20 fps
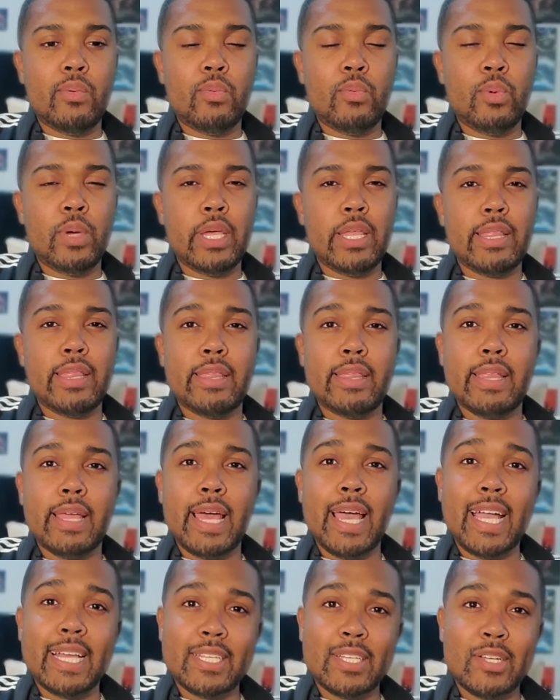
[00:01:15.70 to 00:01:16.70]
with
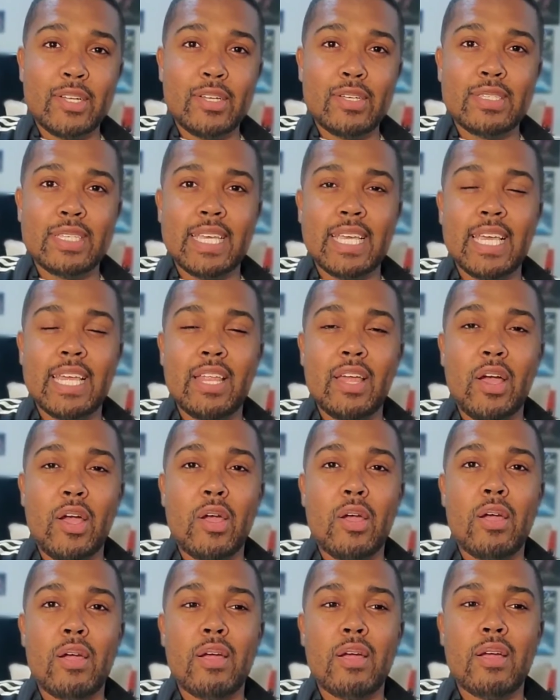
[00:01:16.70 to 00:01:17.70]
actors and
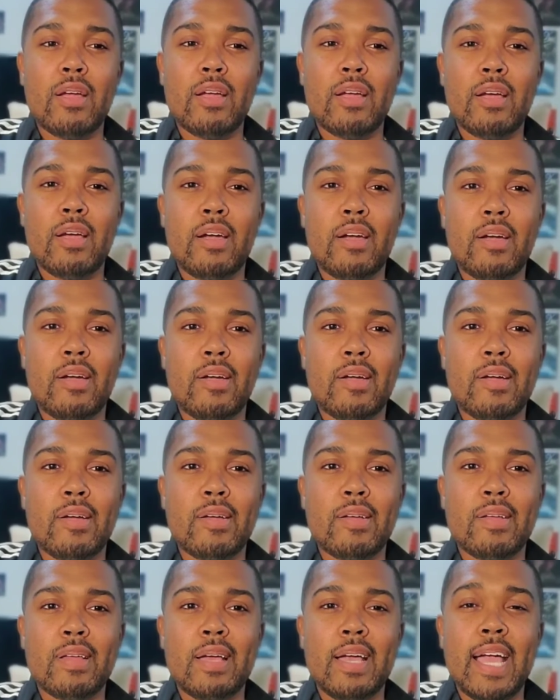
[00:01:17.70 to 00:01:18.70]
our
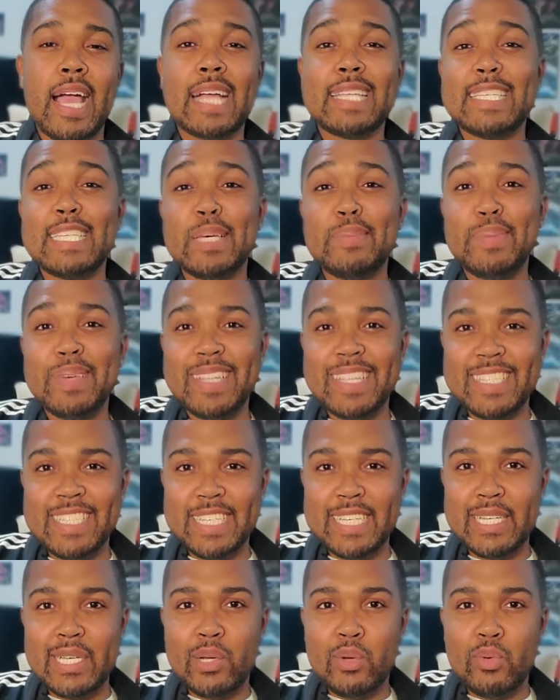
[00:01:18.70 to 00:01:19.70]
acting
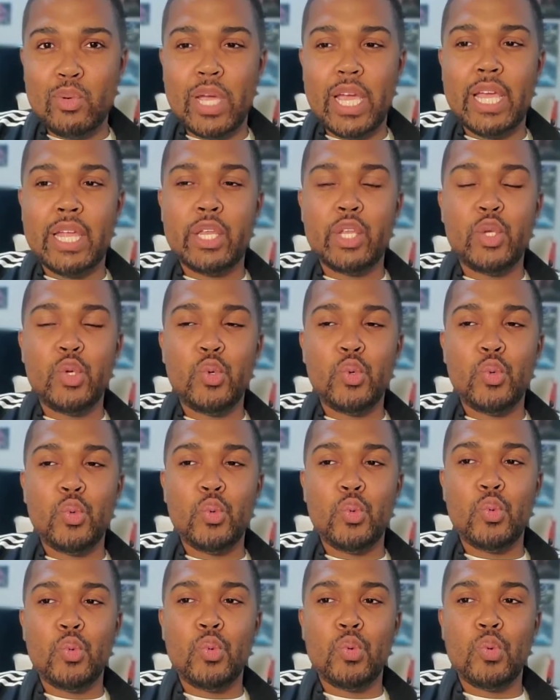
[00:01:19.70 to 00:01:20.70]
ability, right,
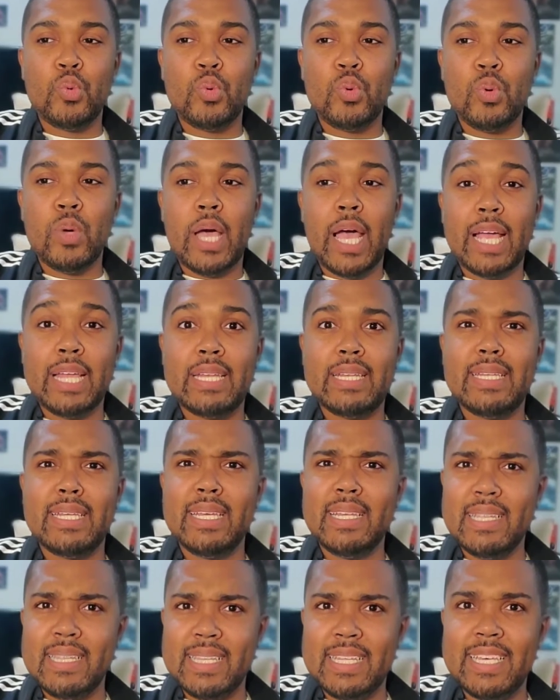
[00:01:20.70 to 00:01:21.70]
you
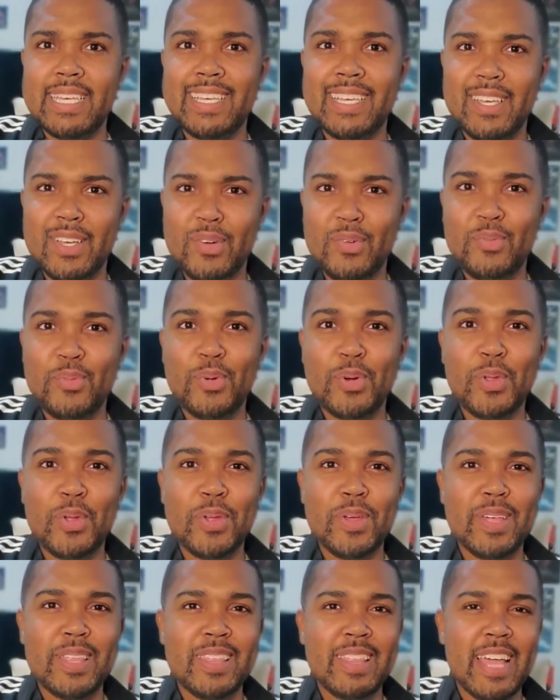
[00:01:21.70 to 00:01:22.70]
ideally
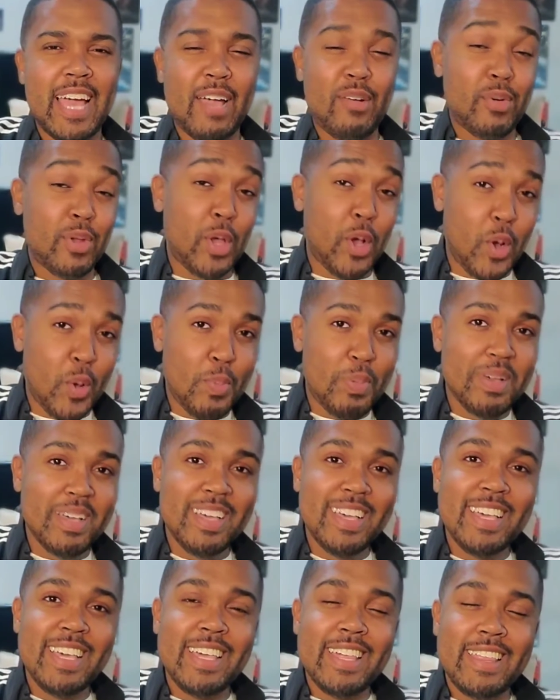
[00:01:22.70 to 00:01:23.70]
I would hope,
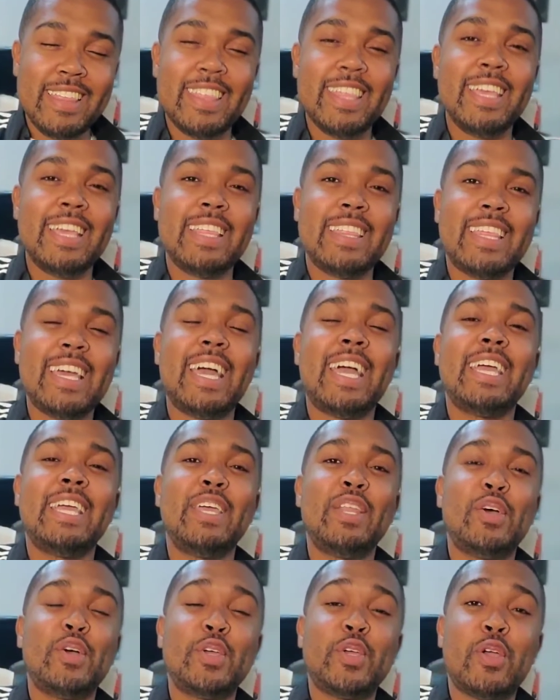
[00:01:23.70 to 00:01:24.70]
think that
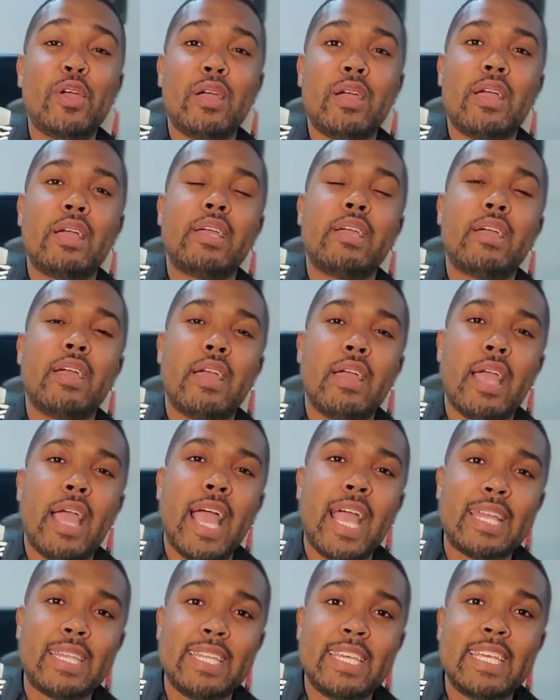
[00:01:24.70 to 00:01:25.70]
you're
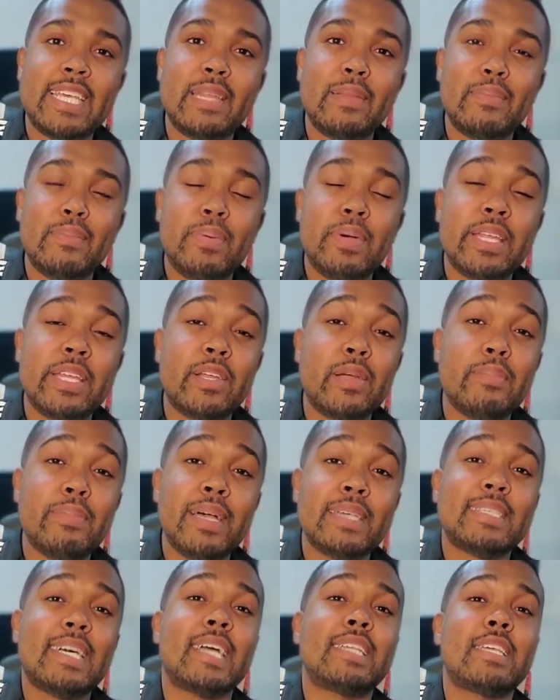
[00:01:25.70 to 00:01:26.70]
acting and putting your
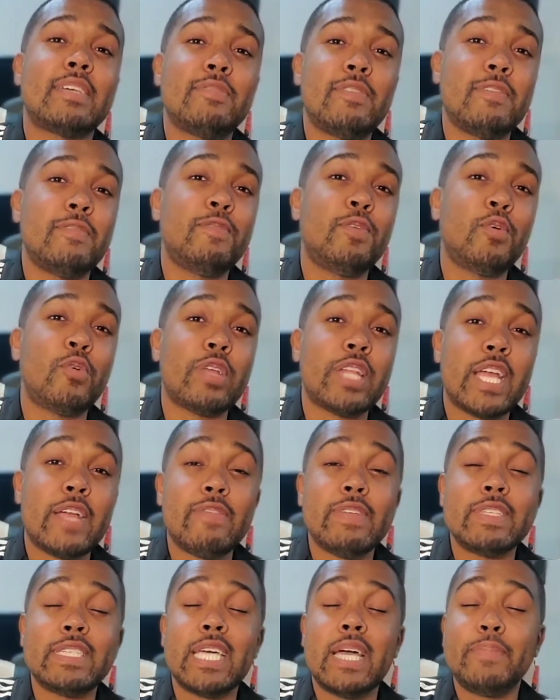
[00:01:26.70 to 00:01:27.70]
best acting foot forward
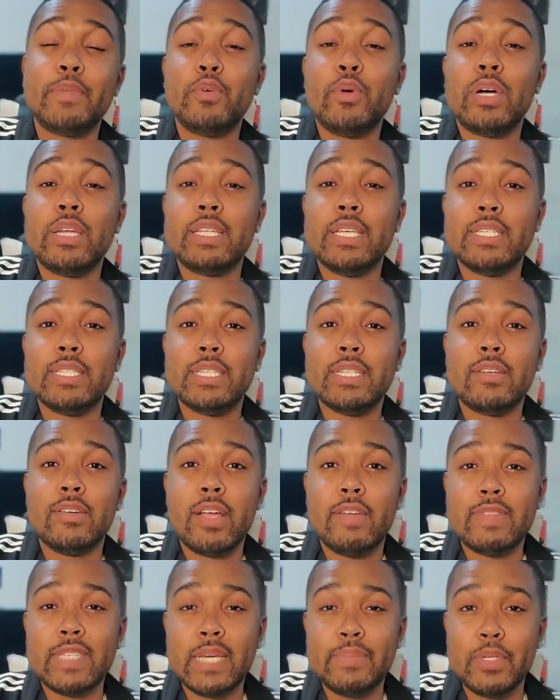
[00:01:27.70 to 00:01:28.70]
every time you audition or
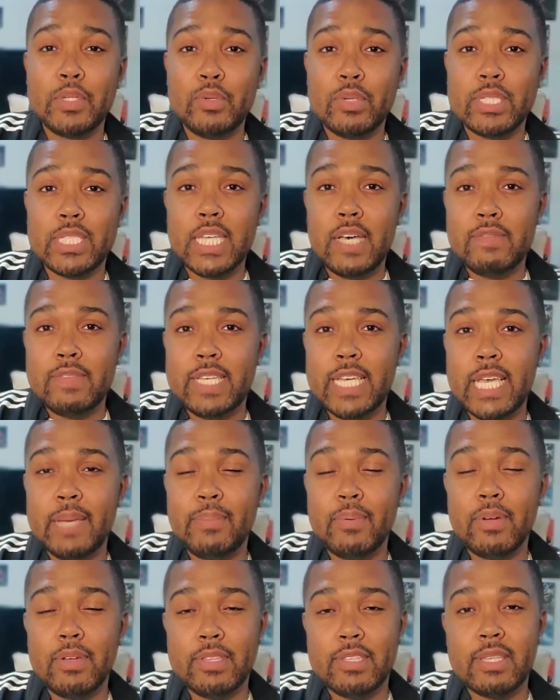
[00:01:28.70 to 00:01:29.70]
every time you do a self-tape
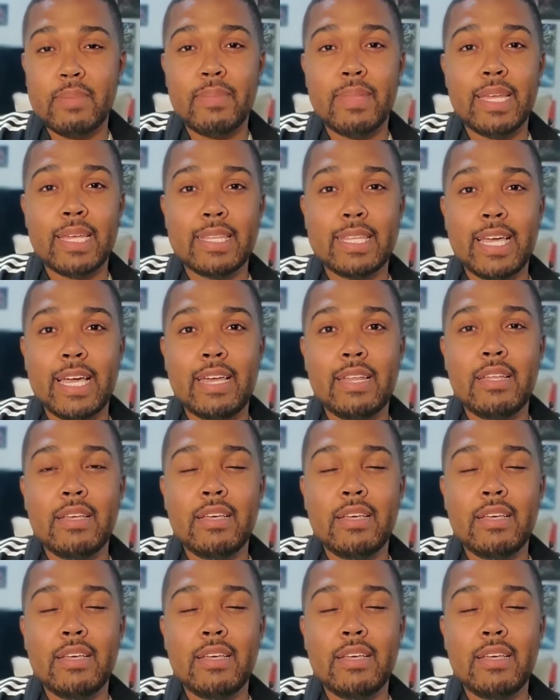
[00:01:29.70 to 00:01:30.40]
or something like that.